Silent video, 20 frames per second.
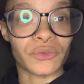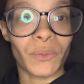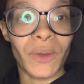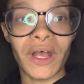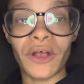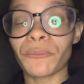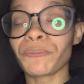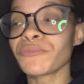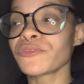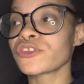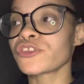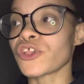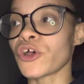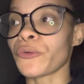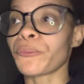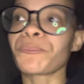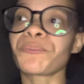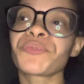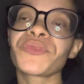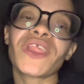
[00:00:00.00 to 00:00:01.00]
well. So
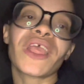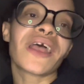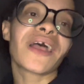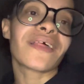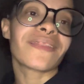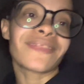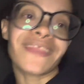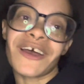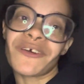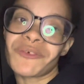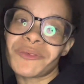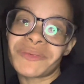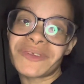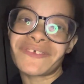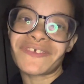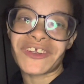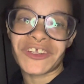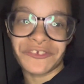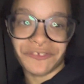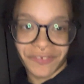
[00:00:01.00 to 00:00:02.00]
that will be
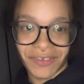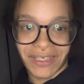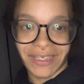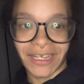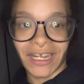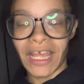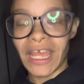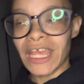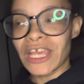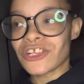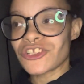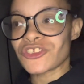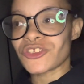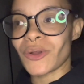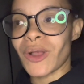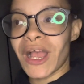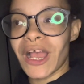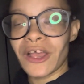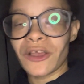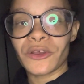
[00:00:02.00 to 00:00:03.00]
very fun. So
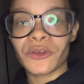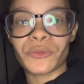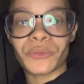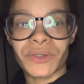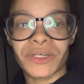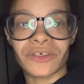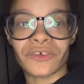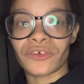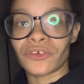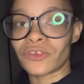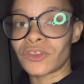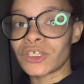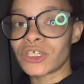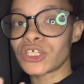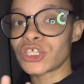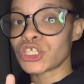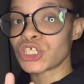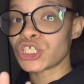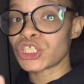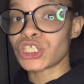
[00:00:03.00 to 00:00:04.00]
I will
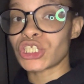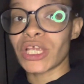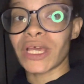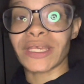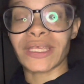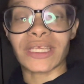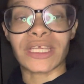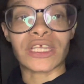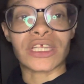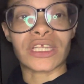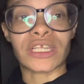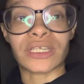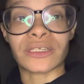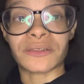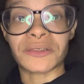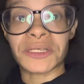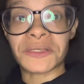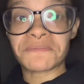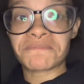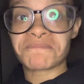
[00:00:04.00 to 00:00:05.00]
check
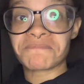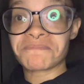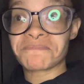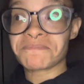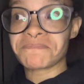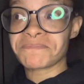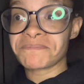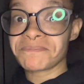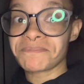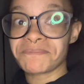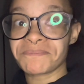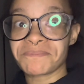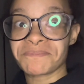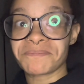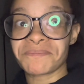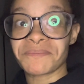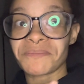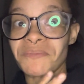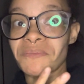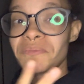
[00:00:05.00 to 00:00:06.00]
in
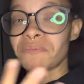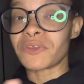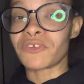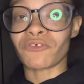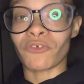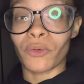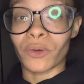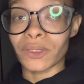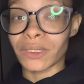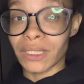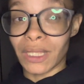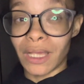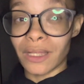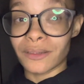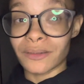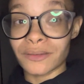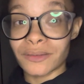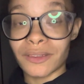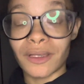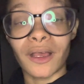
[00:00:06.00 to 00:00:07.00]
before the
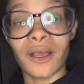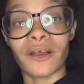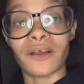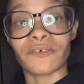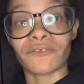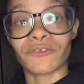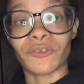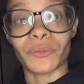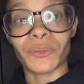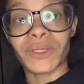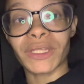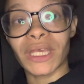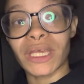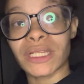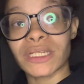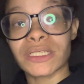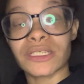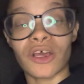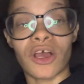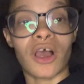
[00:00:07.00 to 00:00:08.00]
end of the
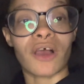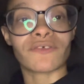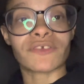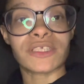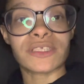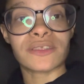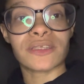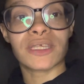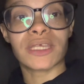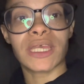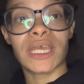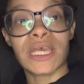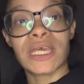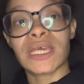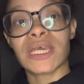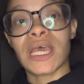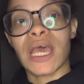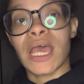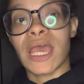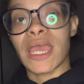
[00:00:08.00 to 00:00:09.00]
weekend, obviously.
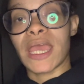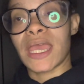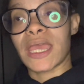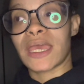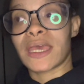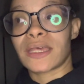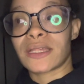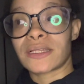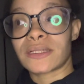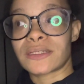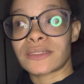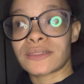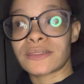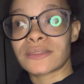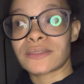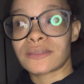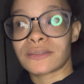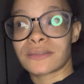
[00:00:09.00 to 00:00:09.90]
And